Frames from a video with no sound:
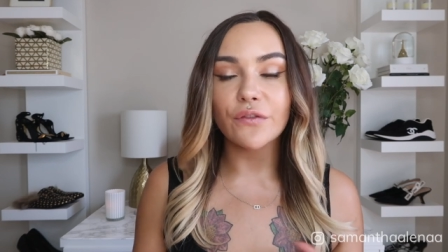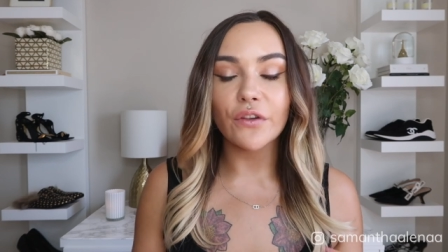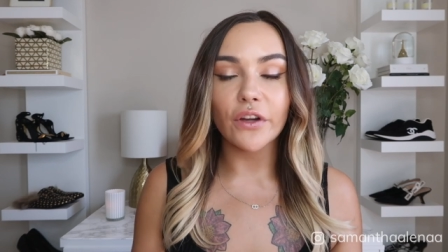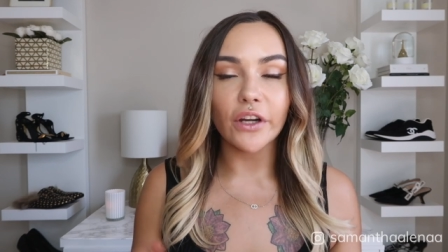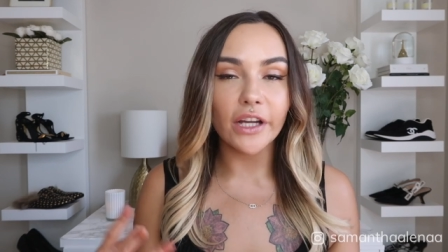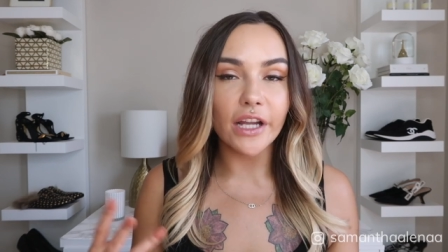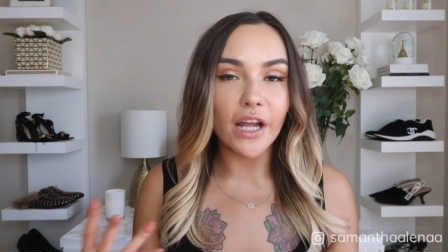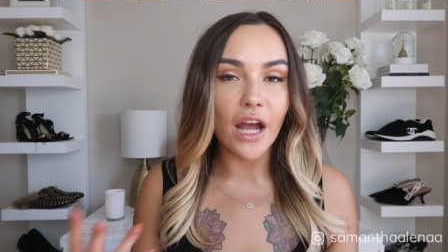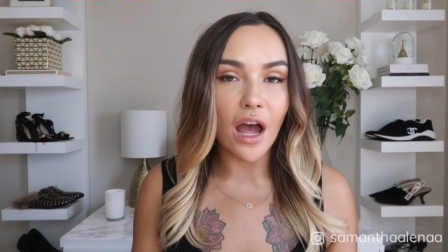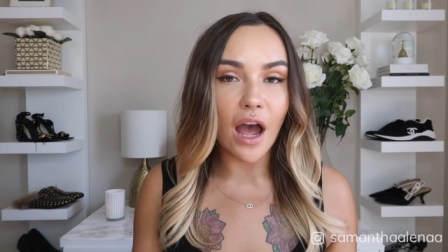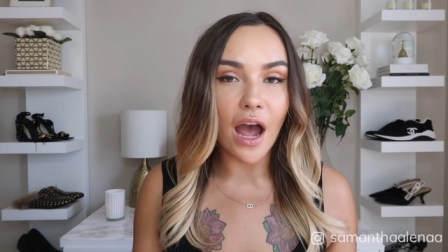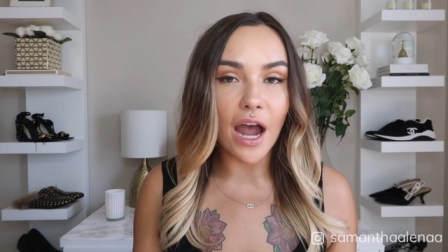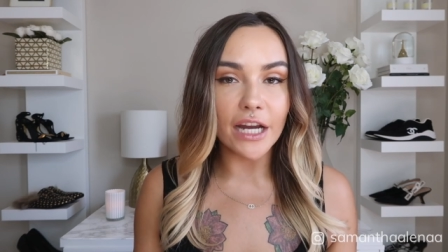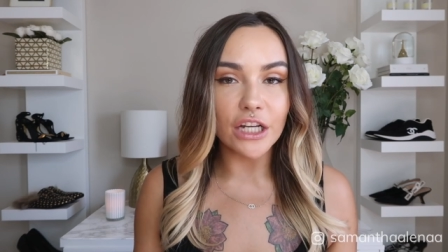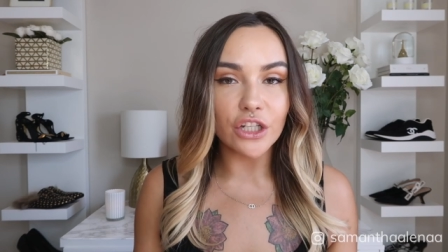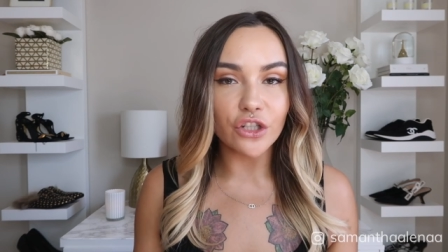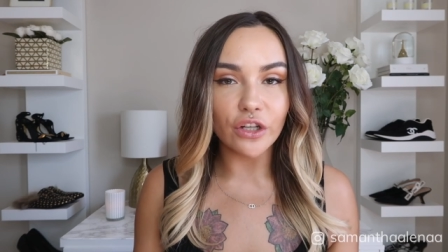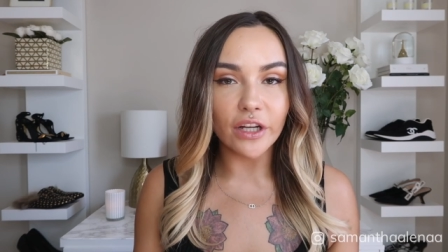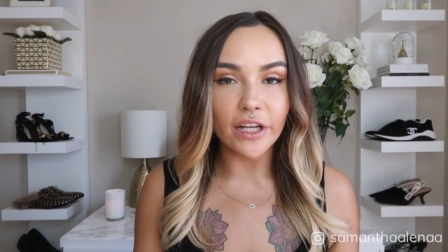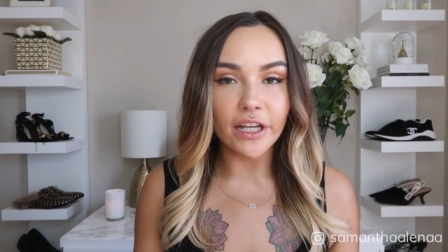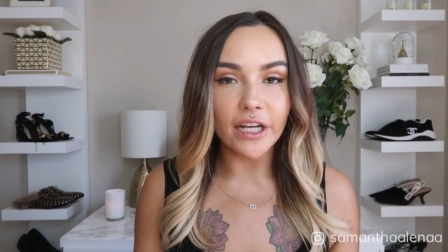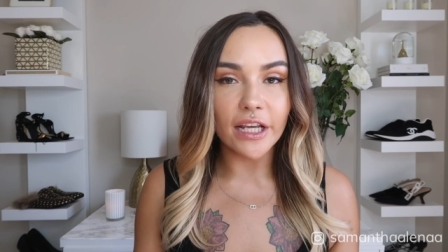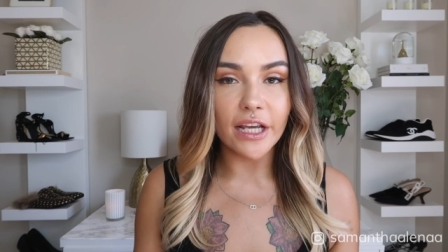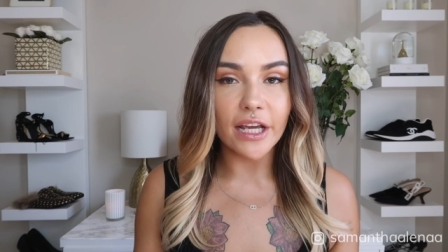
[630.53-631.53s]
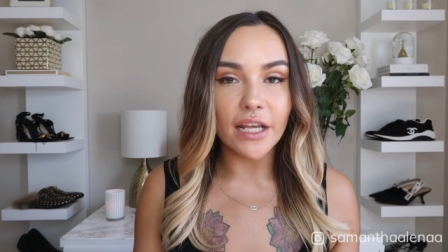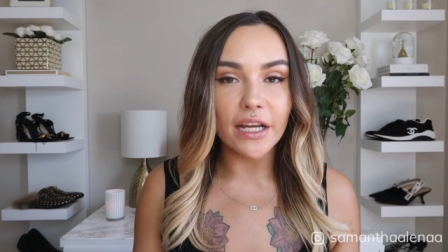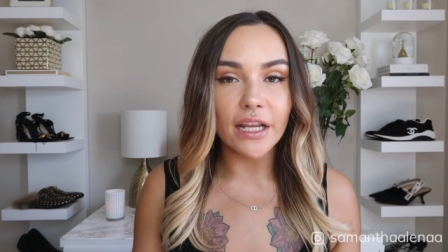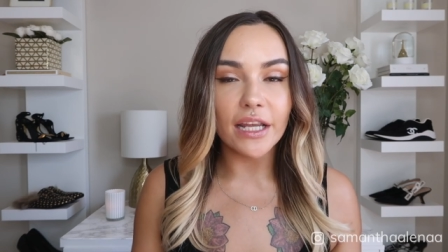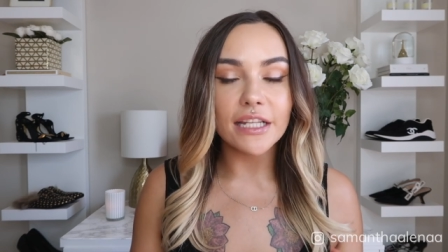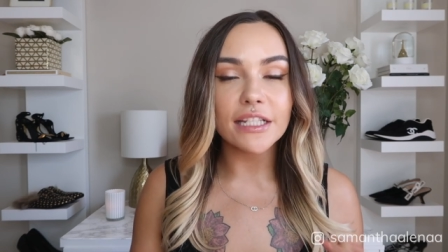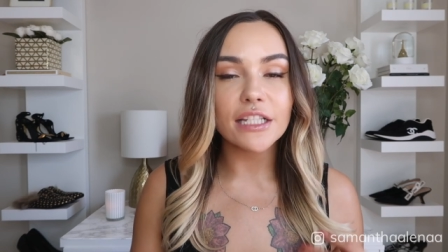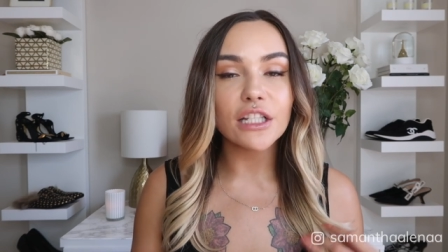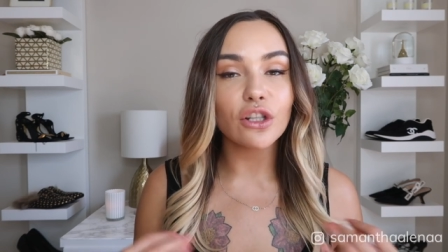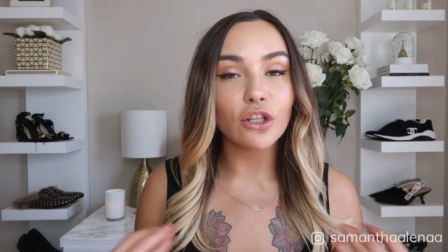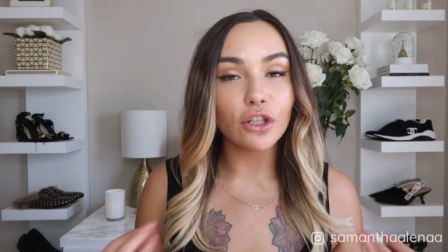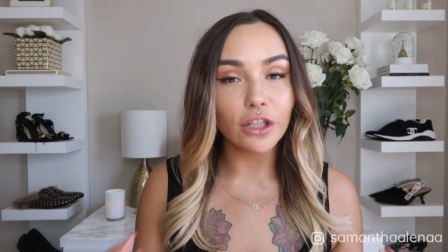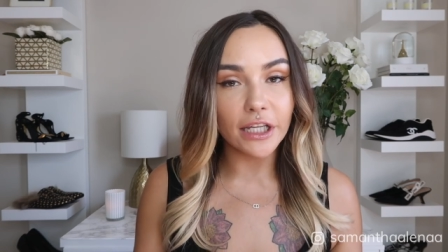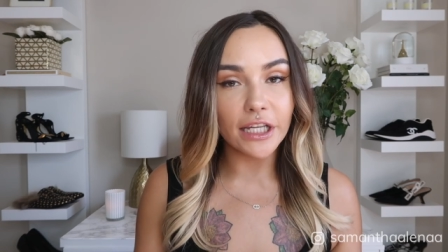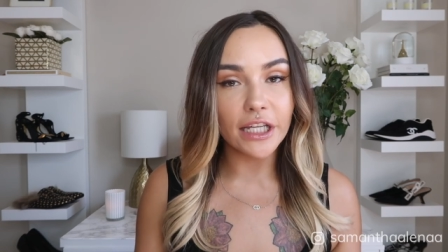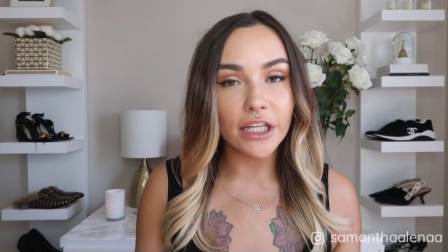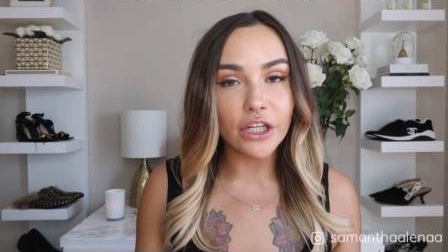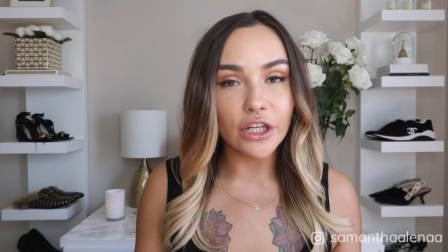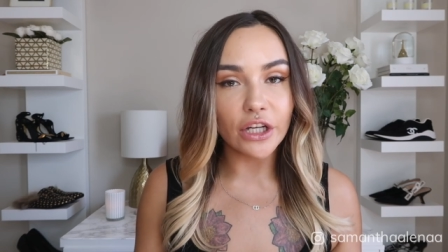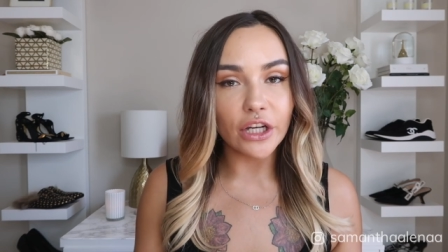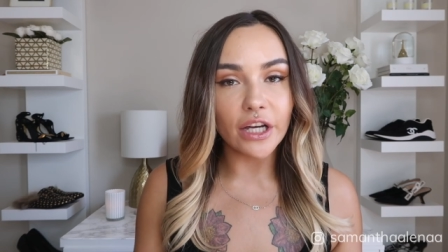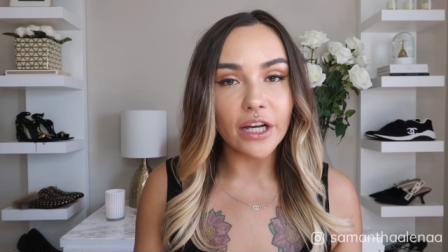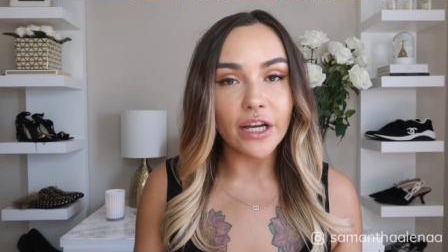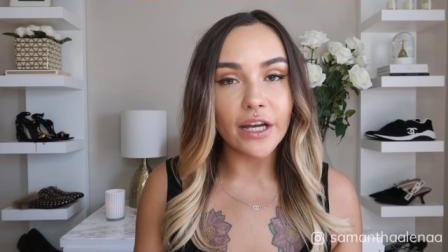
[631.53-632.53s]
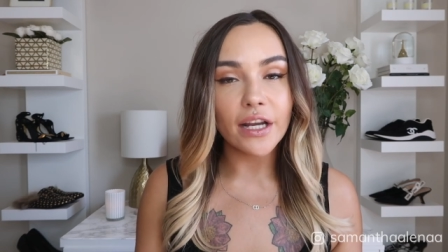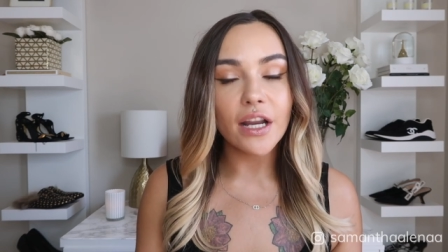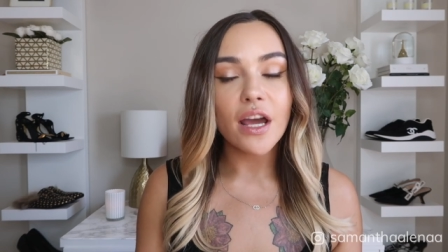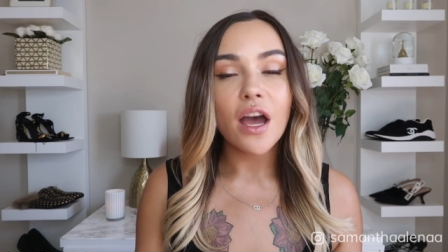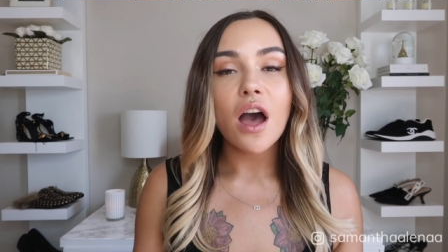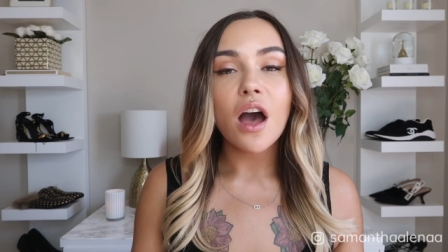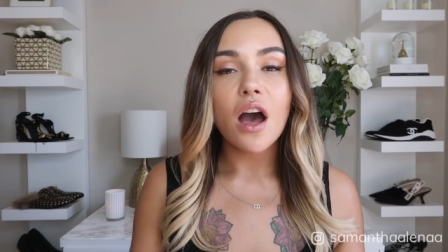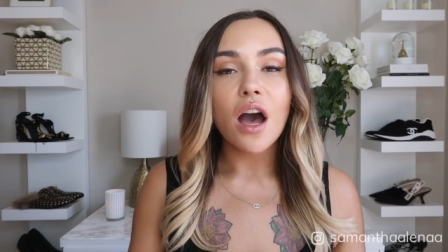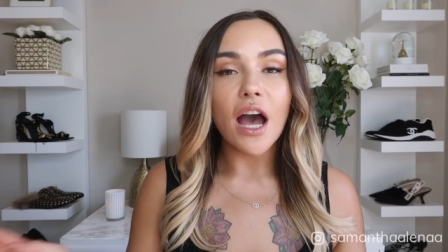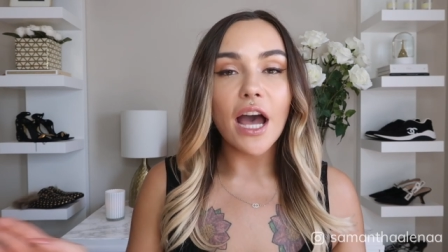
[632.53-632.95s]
very hydrated, it's looking good.